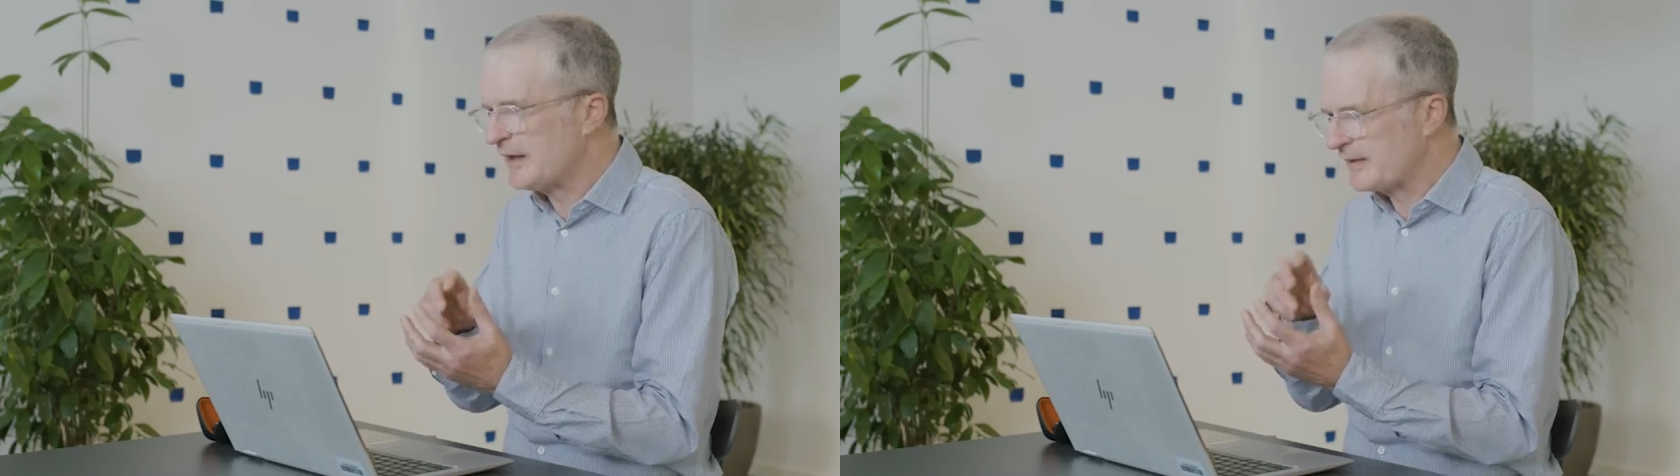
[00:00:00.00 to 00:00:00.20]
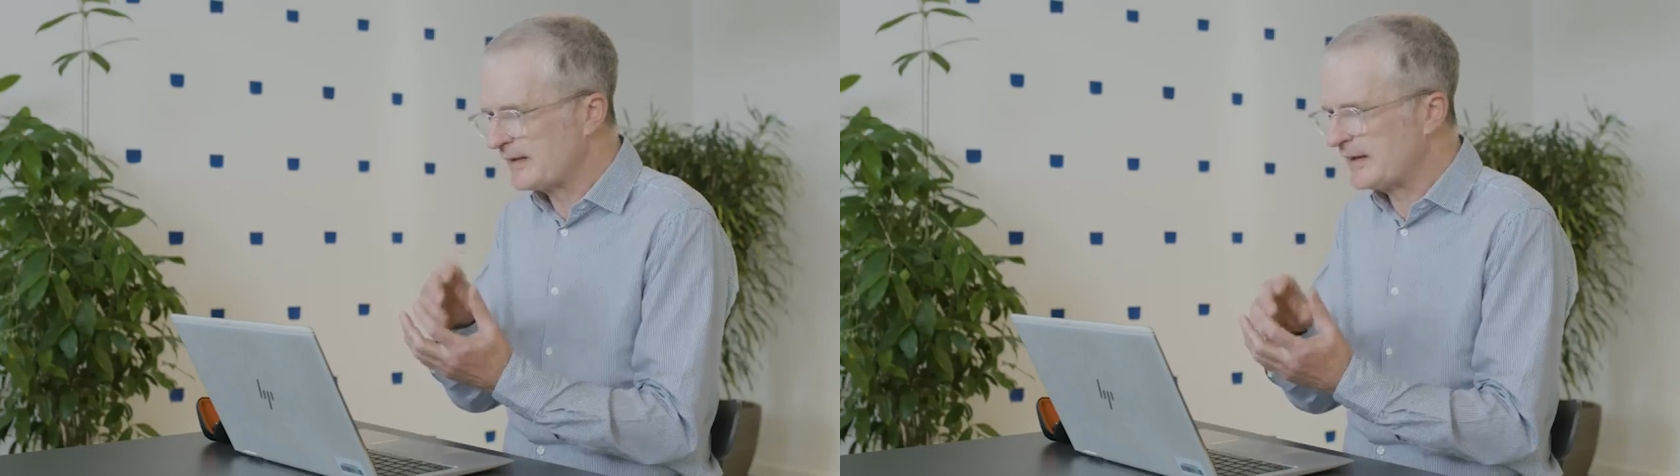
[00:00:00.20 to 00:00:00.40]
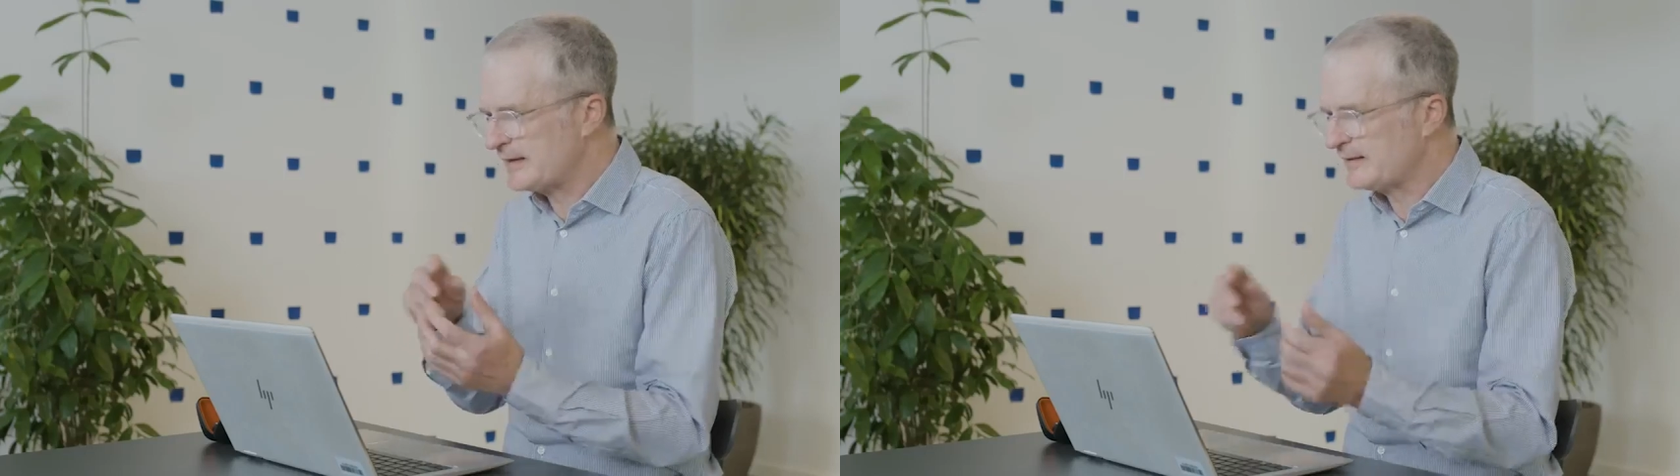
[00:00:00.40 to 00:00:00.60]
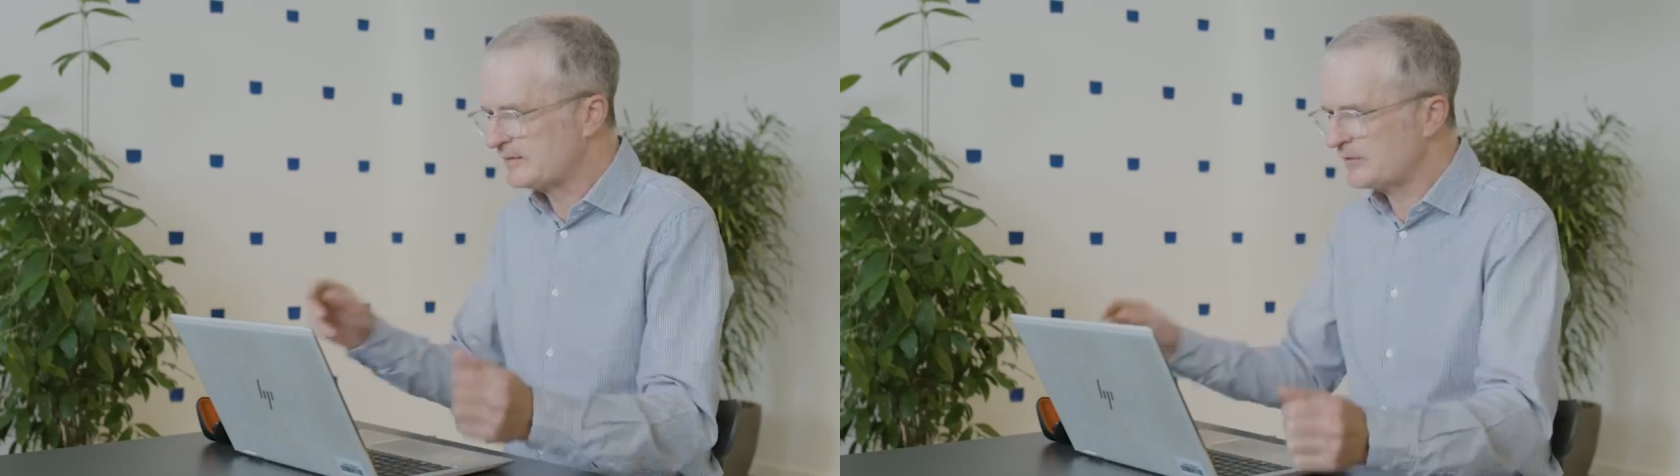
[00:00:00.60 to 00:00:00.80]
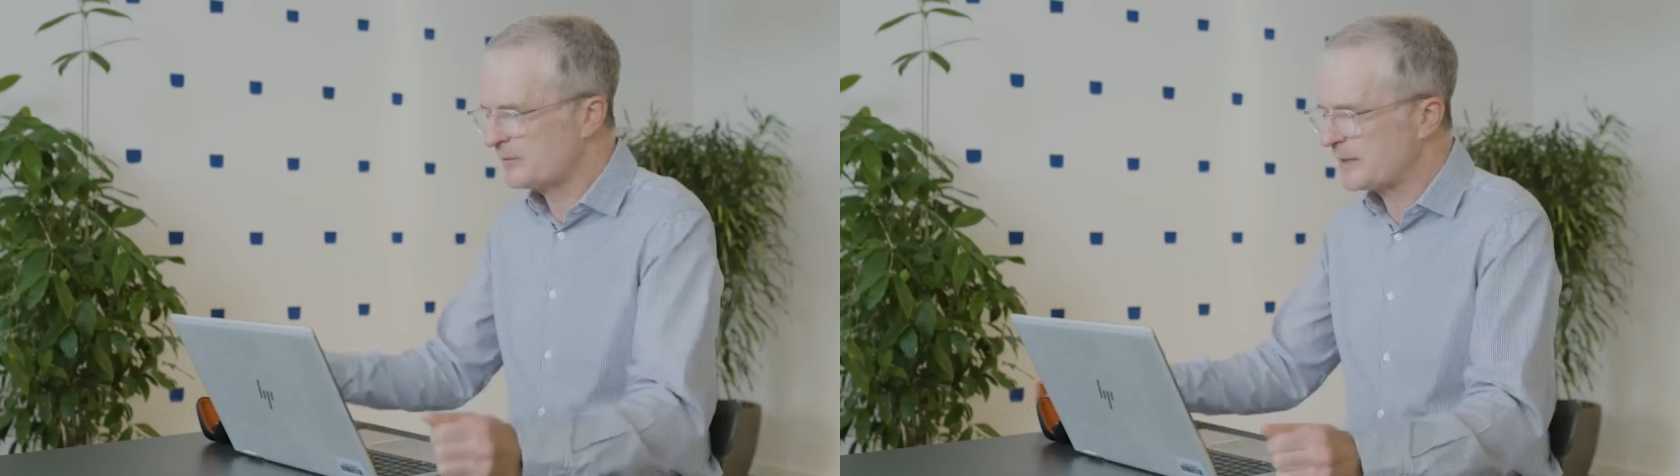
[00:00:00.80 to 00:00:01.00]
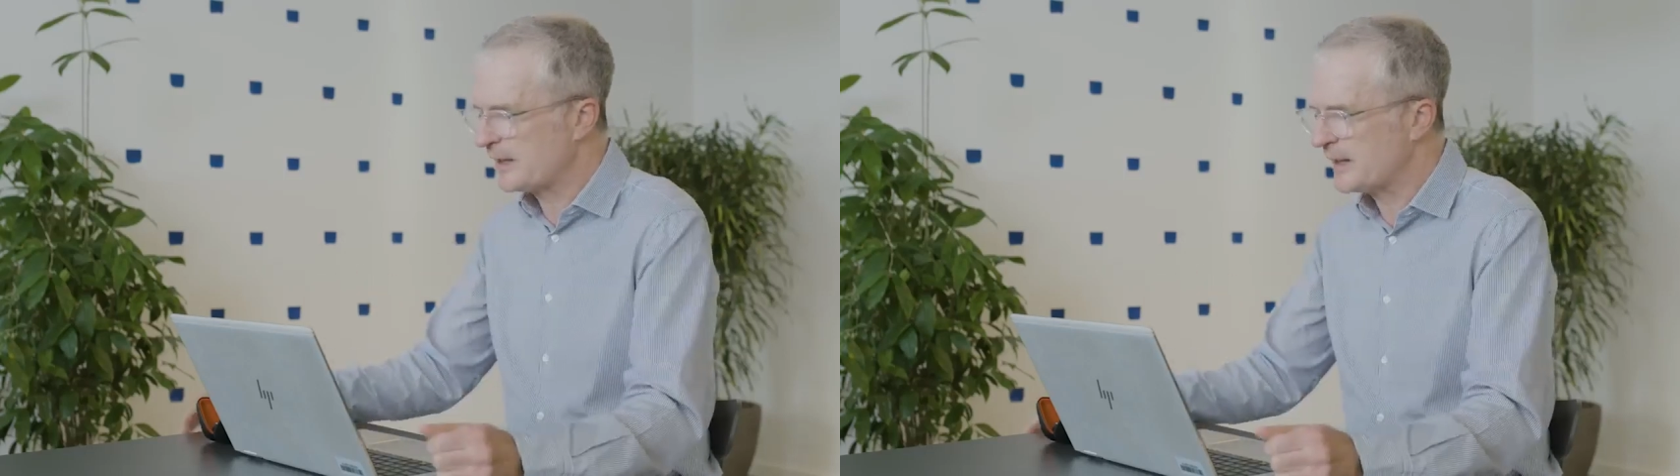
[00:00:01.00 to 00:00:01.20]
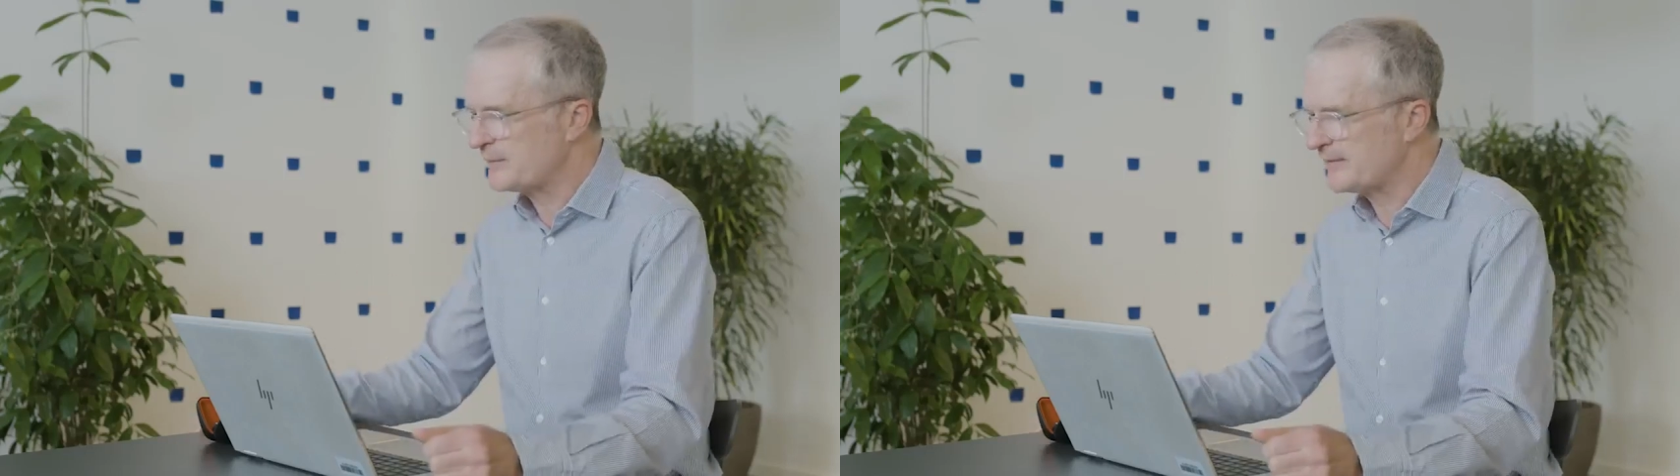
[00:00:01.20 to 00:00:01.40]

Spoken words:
the kidney to have become